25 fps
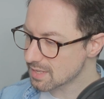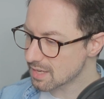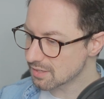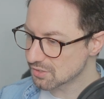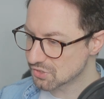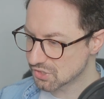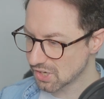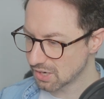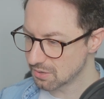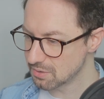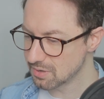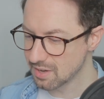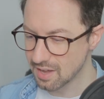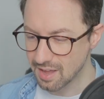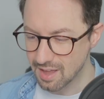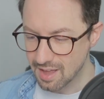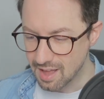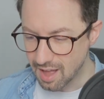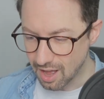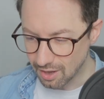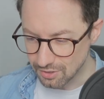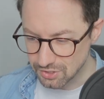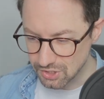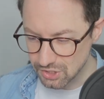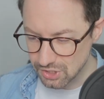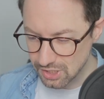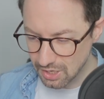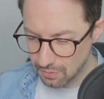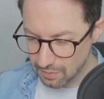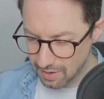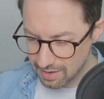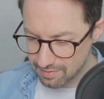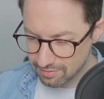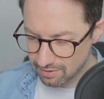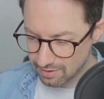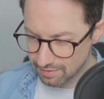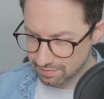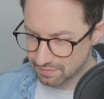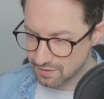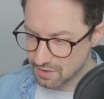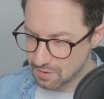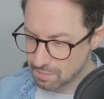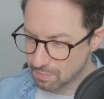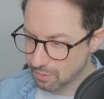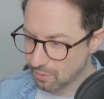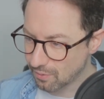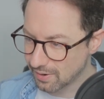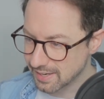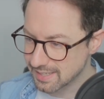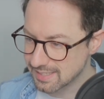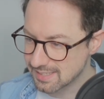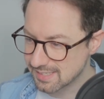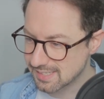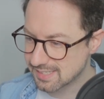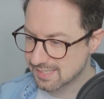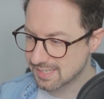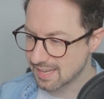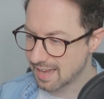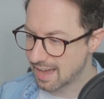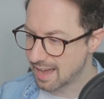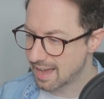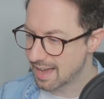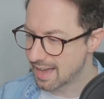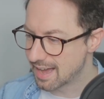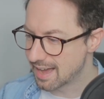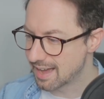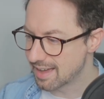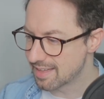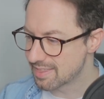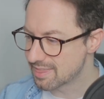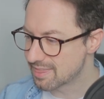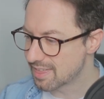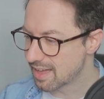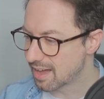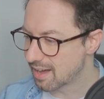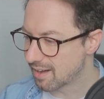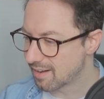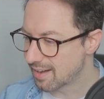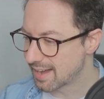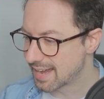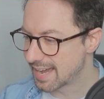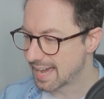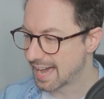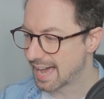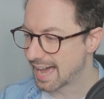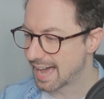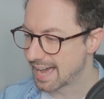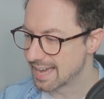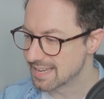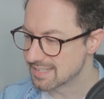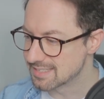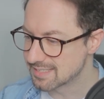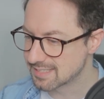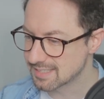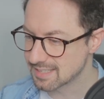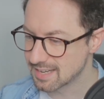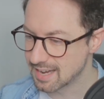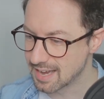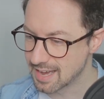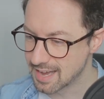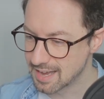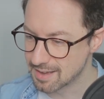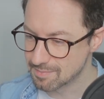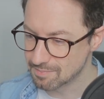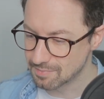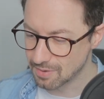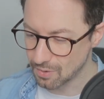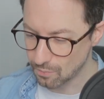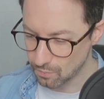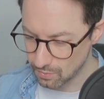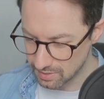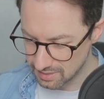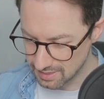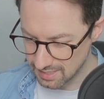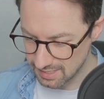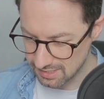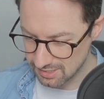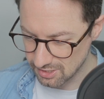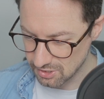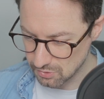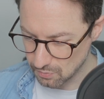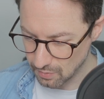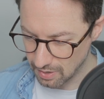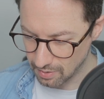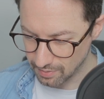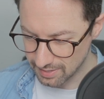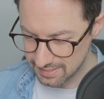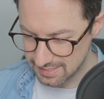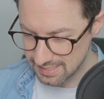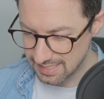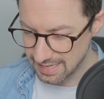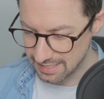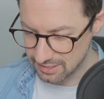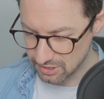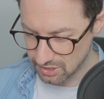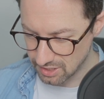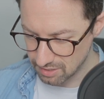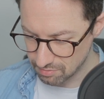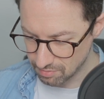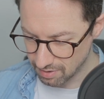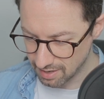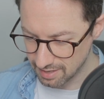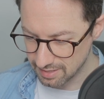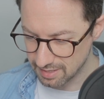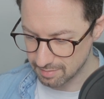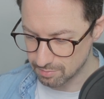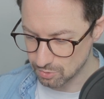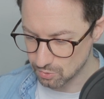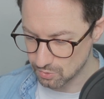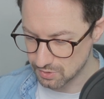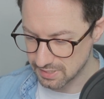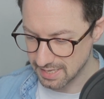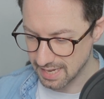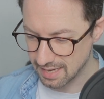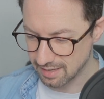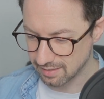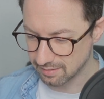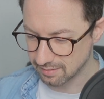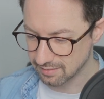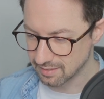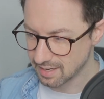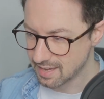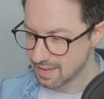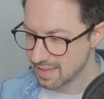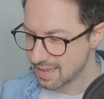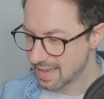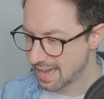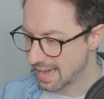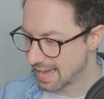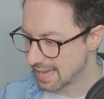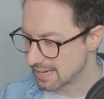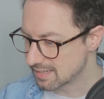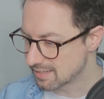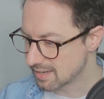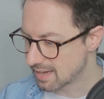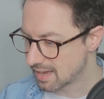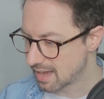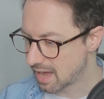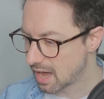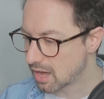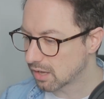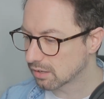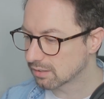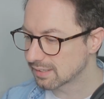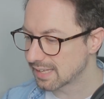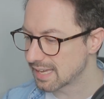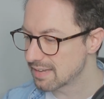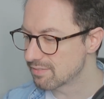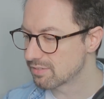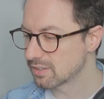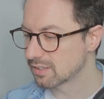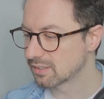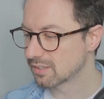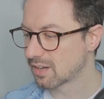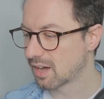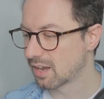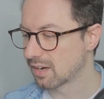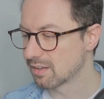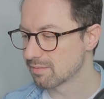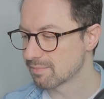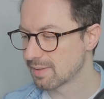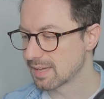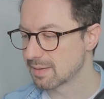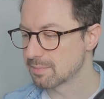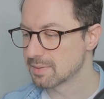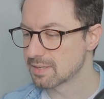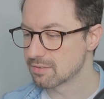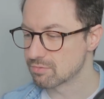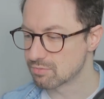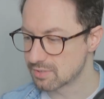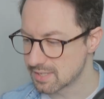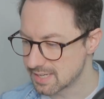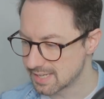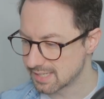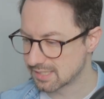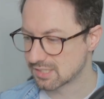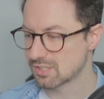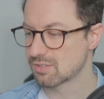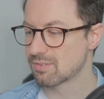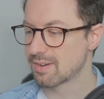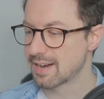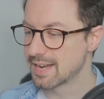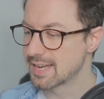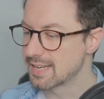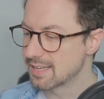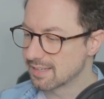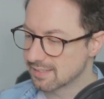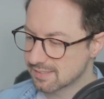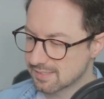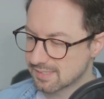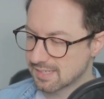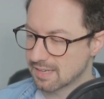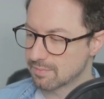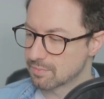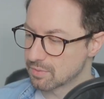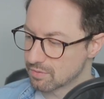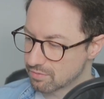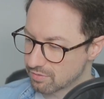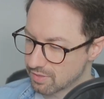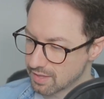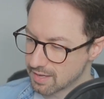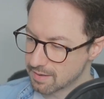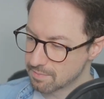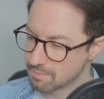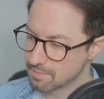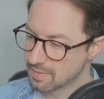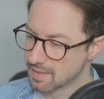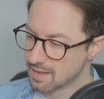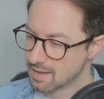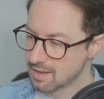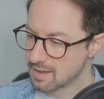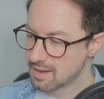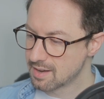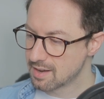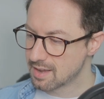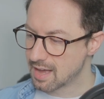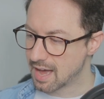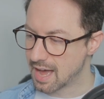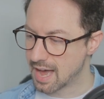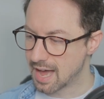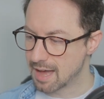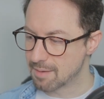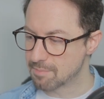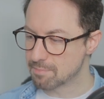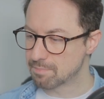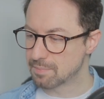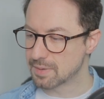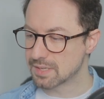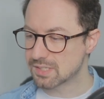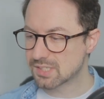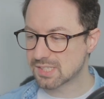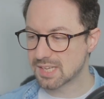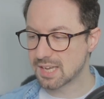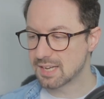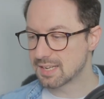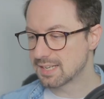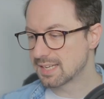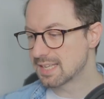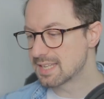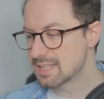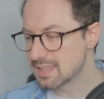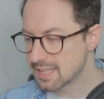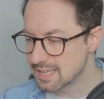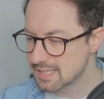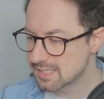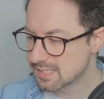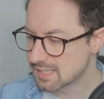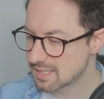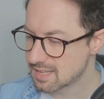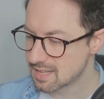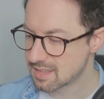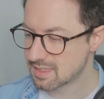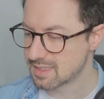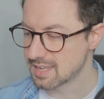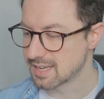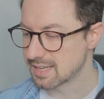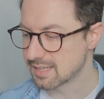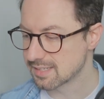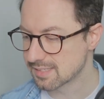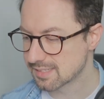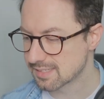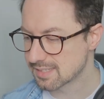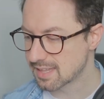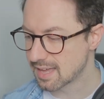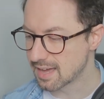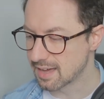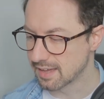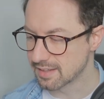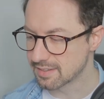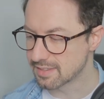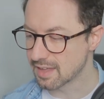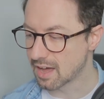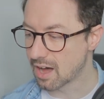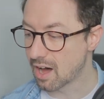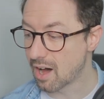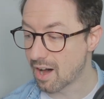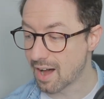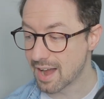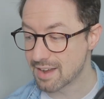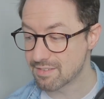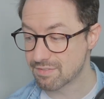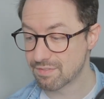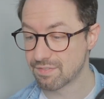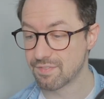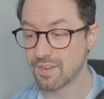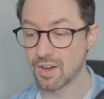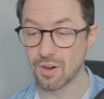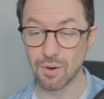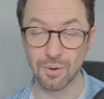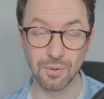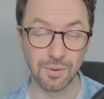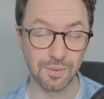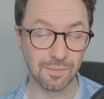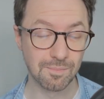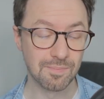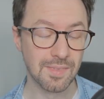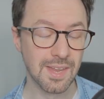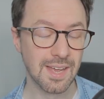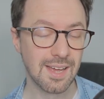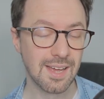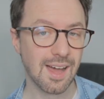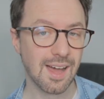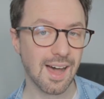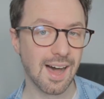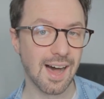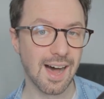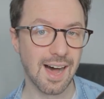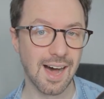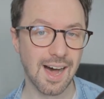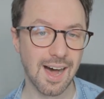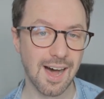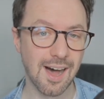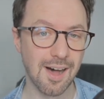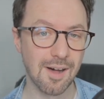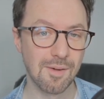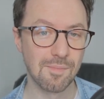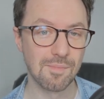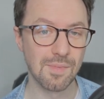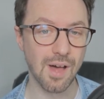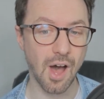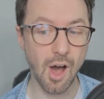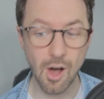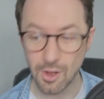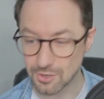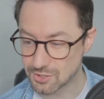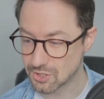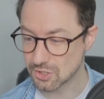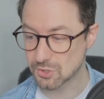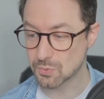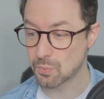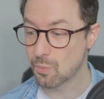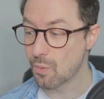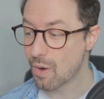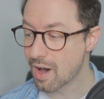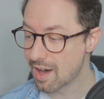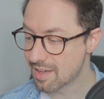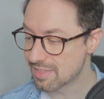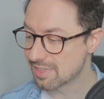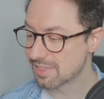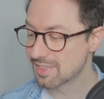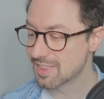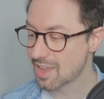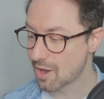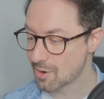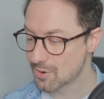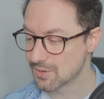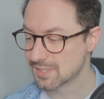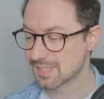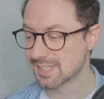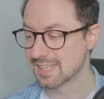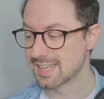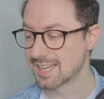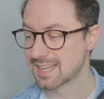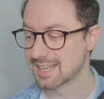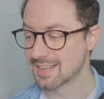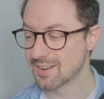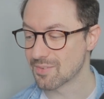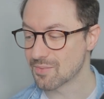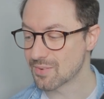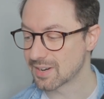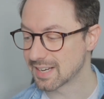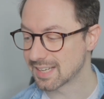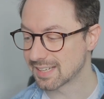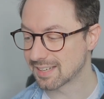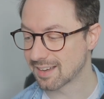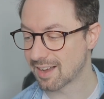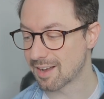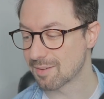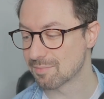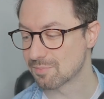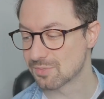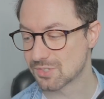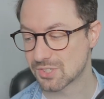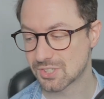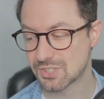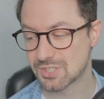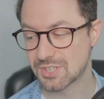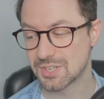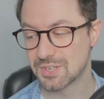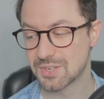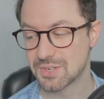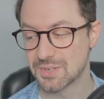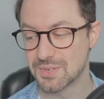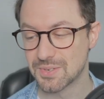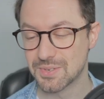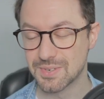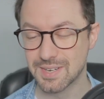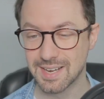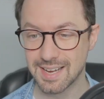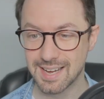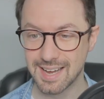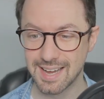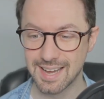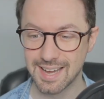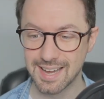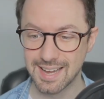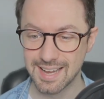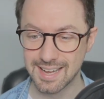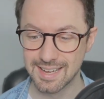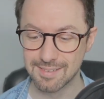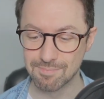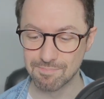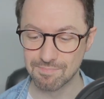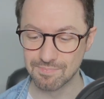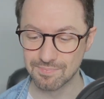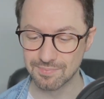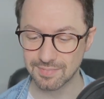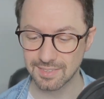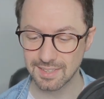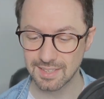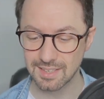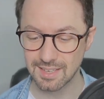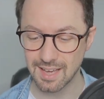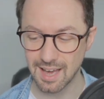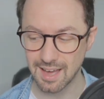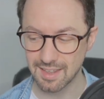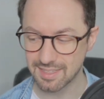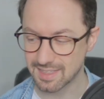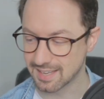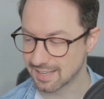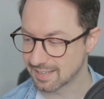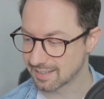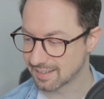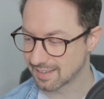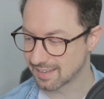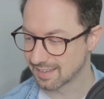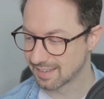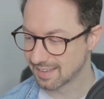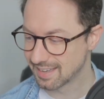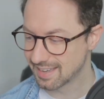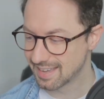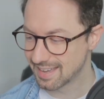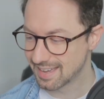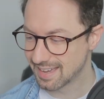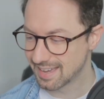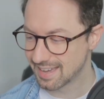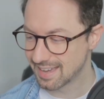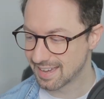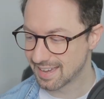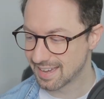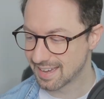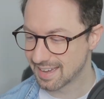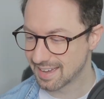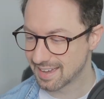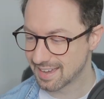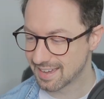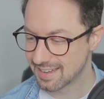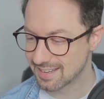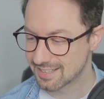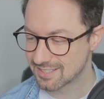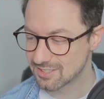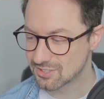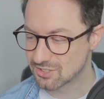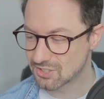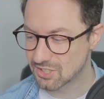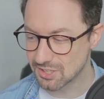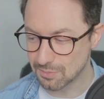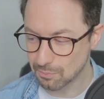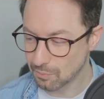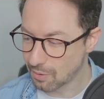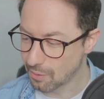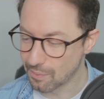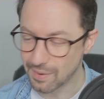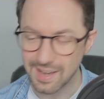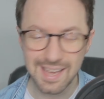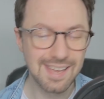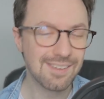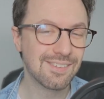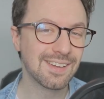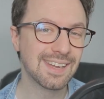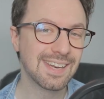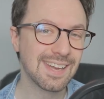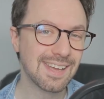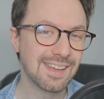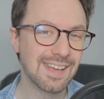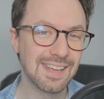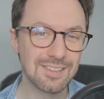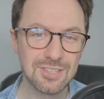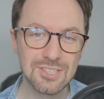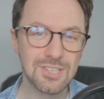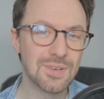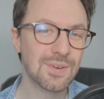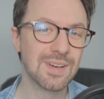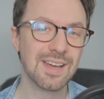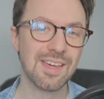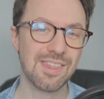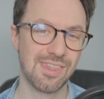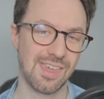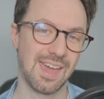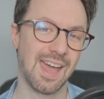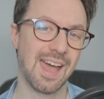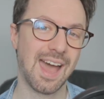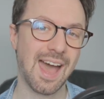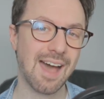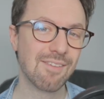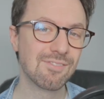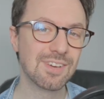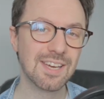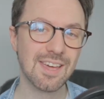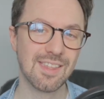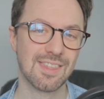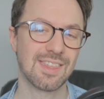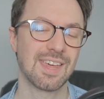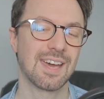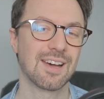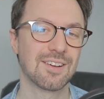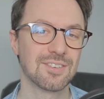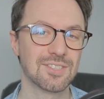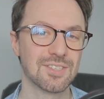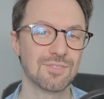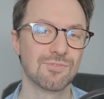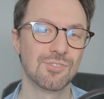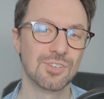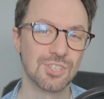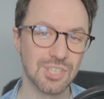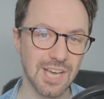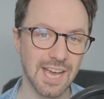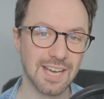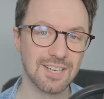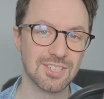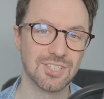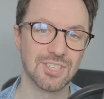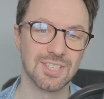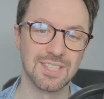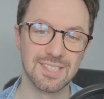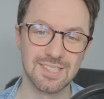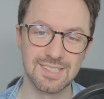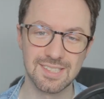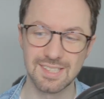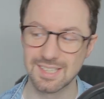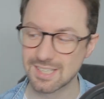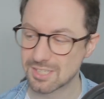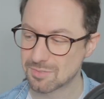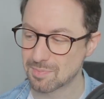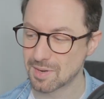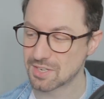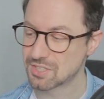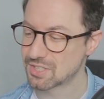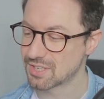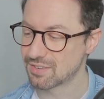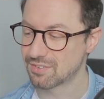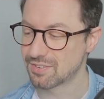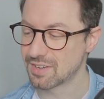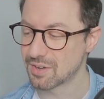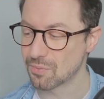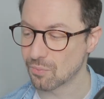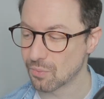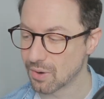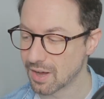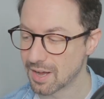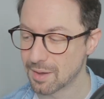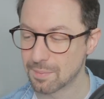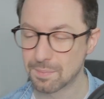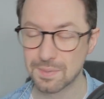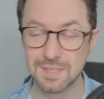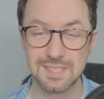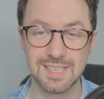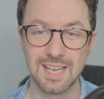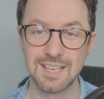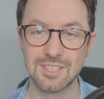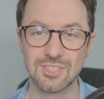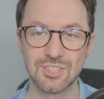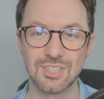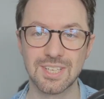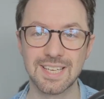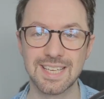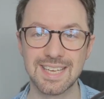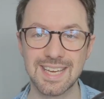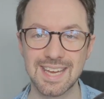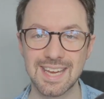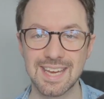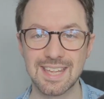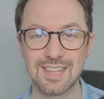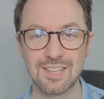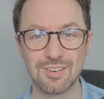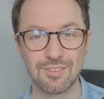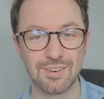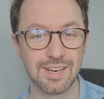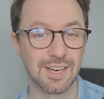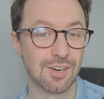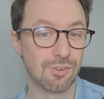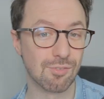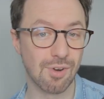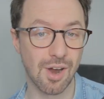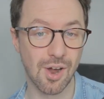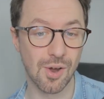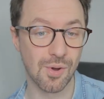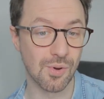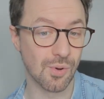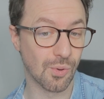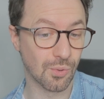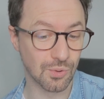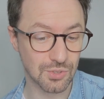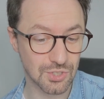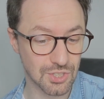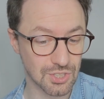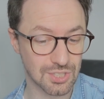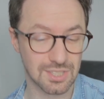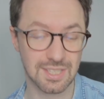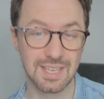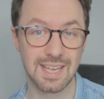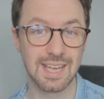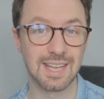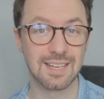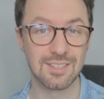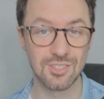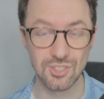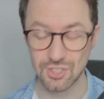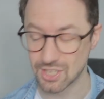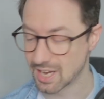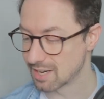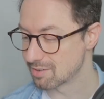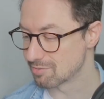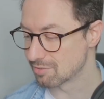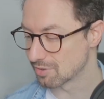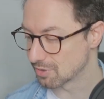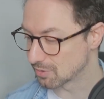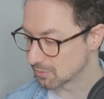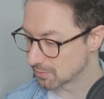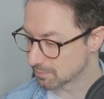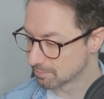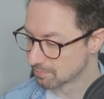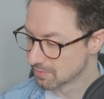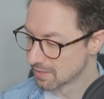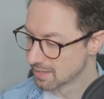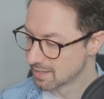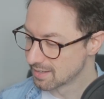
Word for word: So I'll just go over a few points uh, that I had um, with this as well. I did actually write them all down, and uh, I'll even kind of maybe reiterate some of them. Um, but certainly these are the things that, that I've felt um, are just worth noting when it comes to, um, I think, well, it, it, doing a fa having a thousand rejections, especially if it were potentially either in a row or just in general.